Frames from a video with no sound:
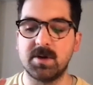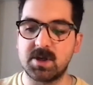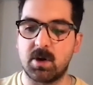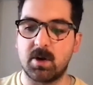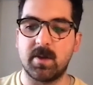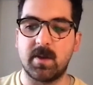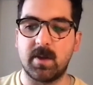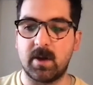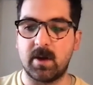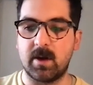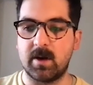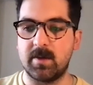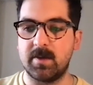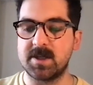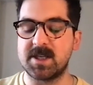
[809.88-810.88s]
started
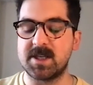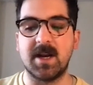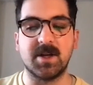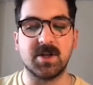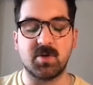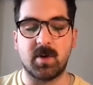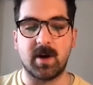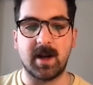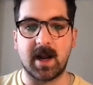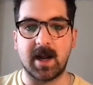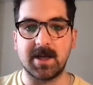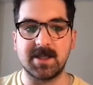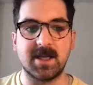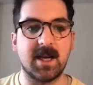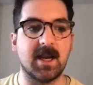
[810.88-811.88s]
the site in
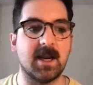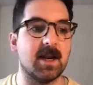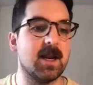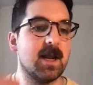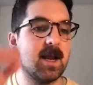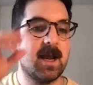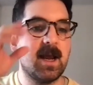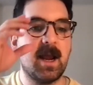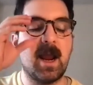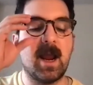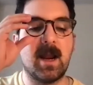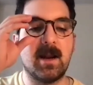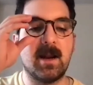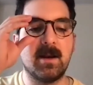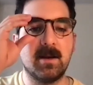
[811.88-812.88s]
2019,
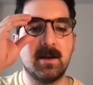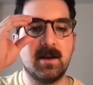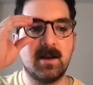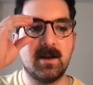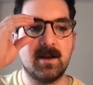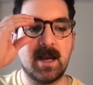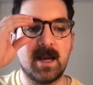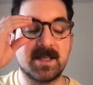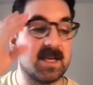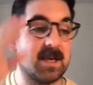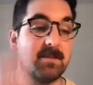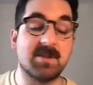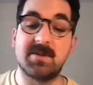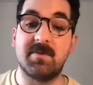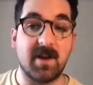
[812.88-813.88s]
and it
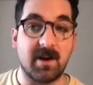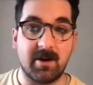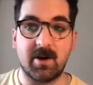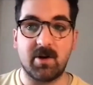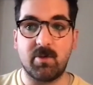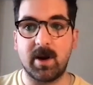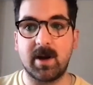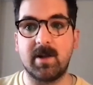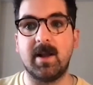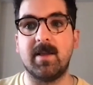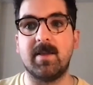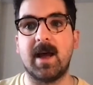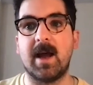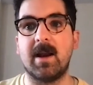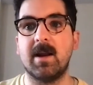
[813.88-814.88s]
seems very quickly
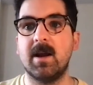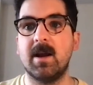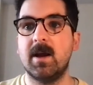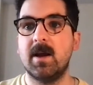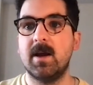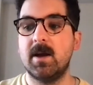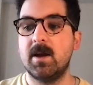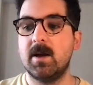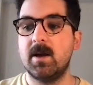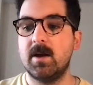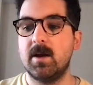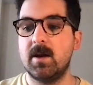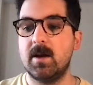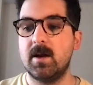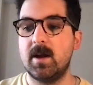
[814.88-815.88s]
that
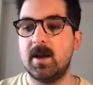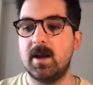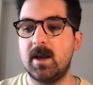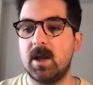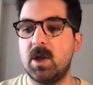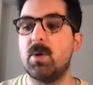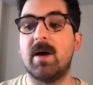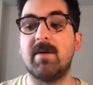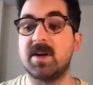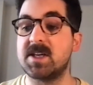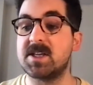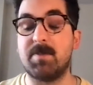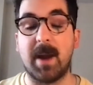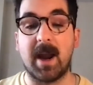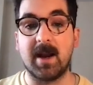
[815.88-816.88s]
you have
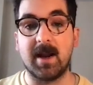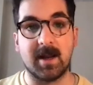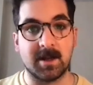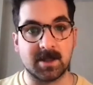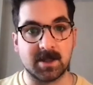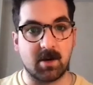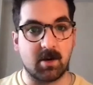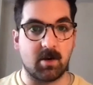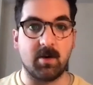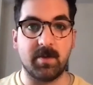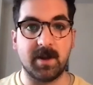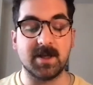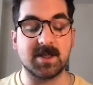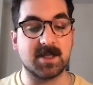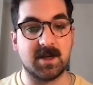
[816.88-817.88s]
expanded into all
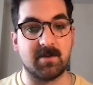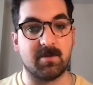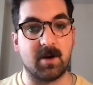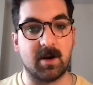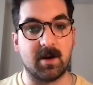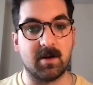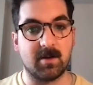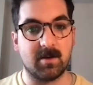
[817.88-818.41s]
these different